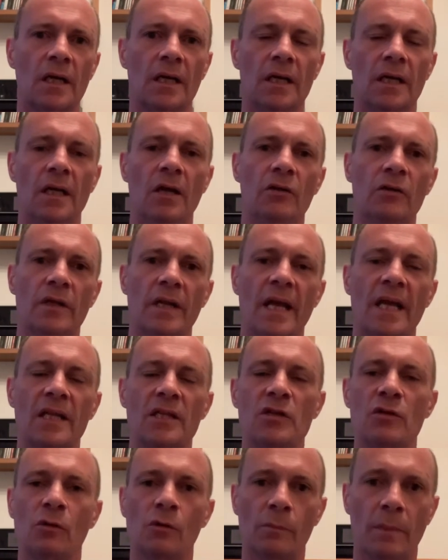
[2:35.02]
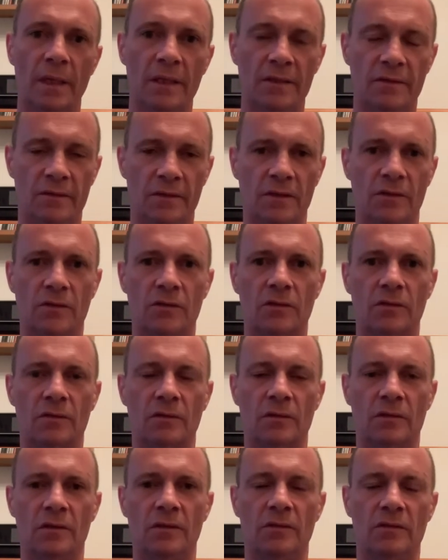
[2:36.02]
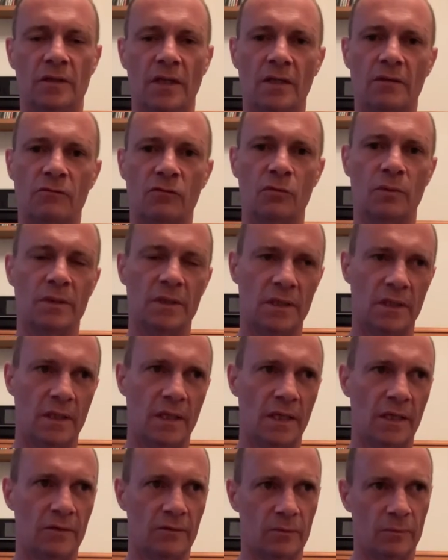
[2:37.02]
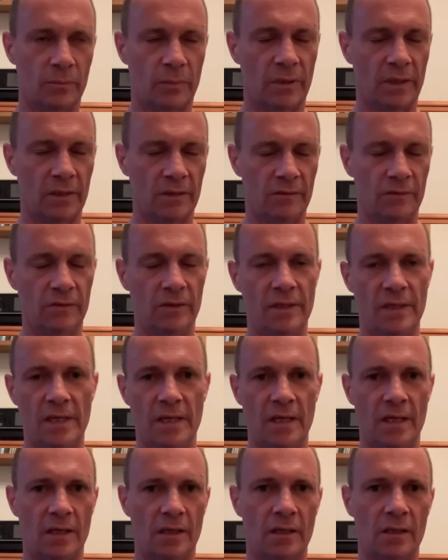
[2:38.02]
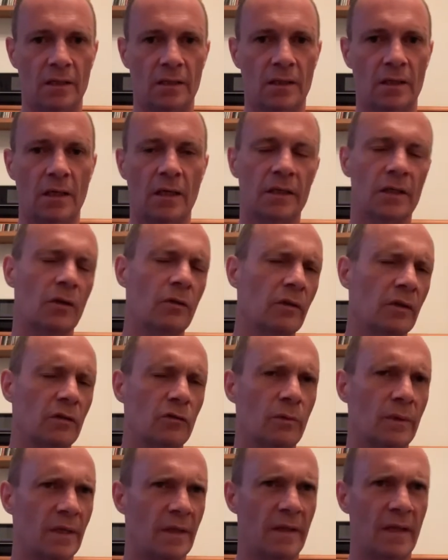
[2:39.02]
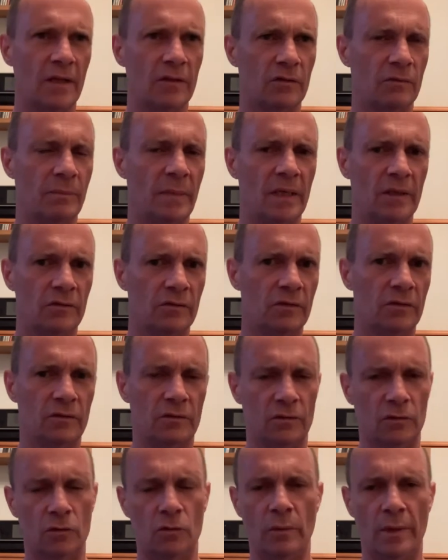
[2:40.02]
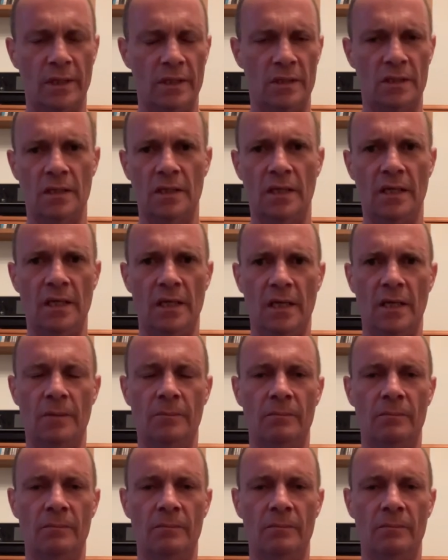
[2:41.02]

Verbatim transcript: on an annual basis, instead of £20,000 a year, I know the £20,000 doesn't equate to the